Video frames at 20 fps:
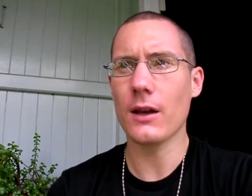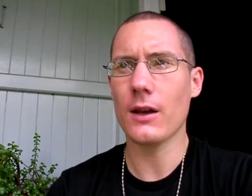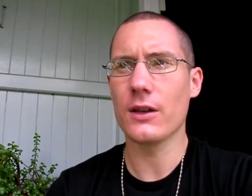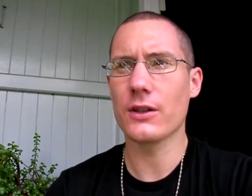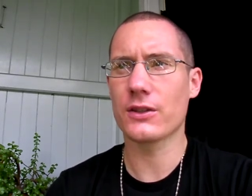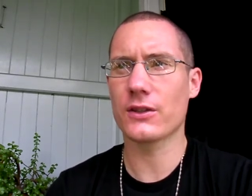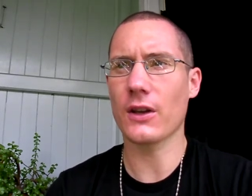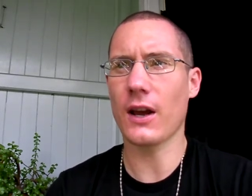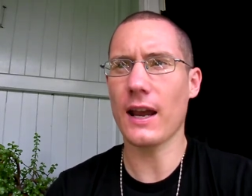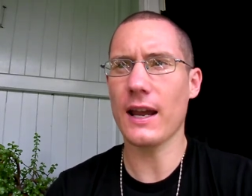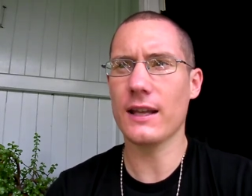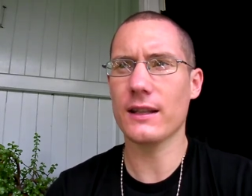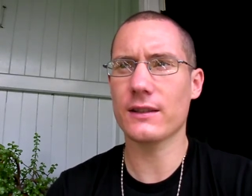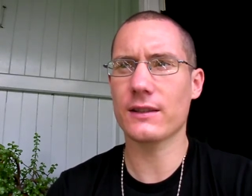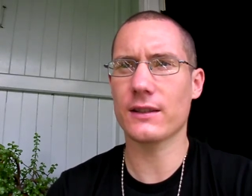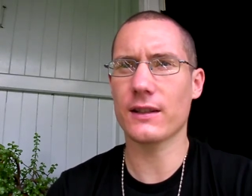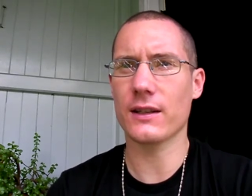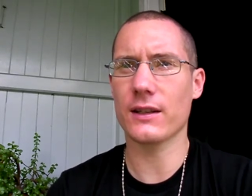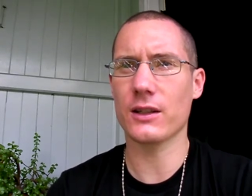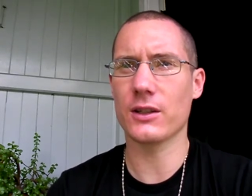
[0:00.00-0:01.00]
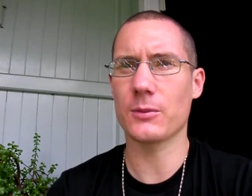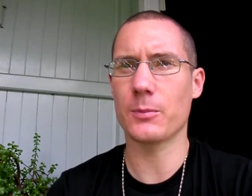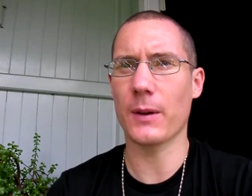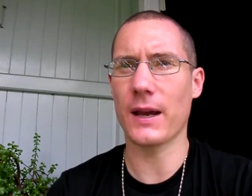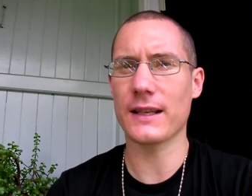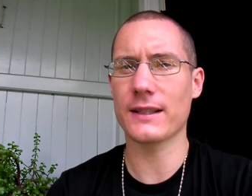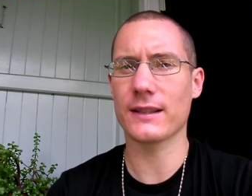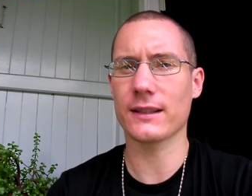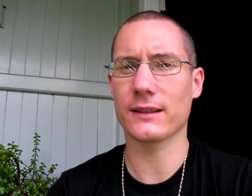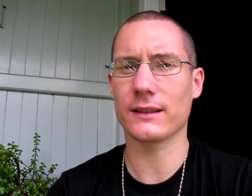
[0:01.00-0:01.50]
Science is
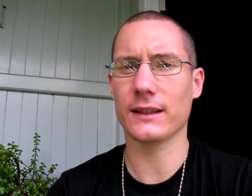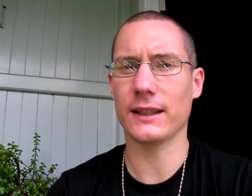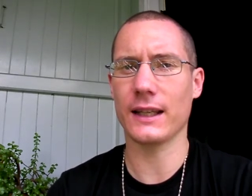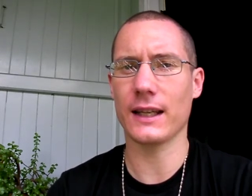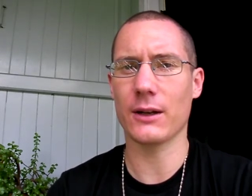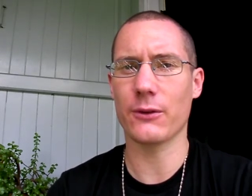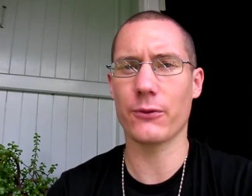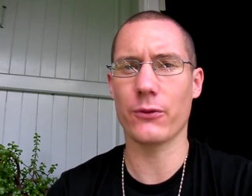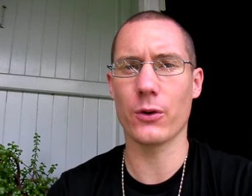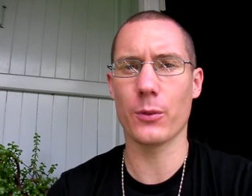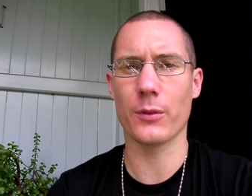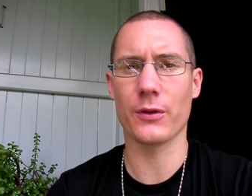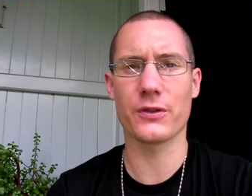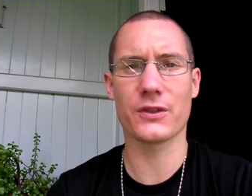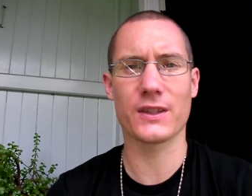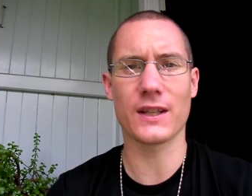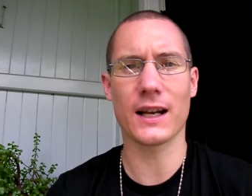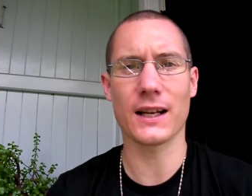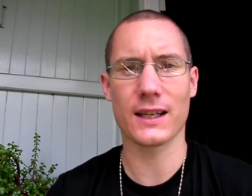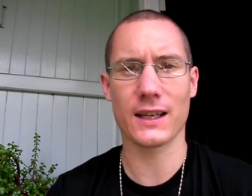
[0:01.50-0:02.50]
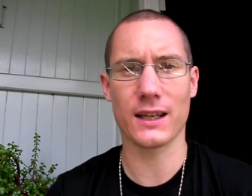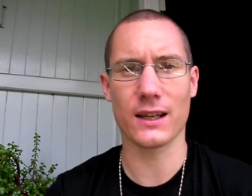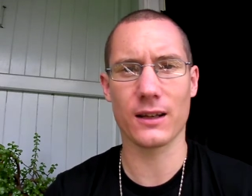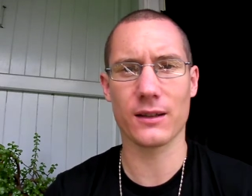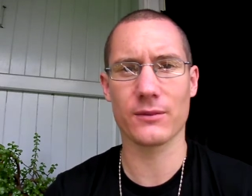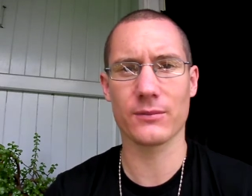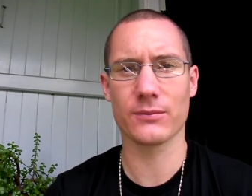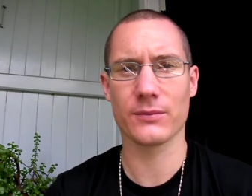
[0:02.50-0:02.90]
basically a form of Sankhya.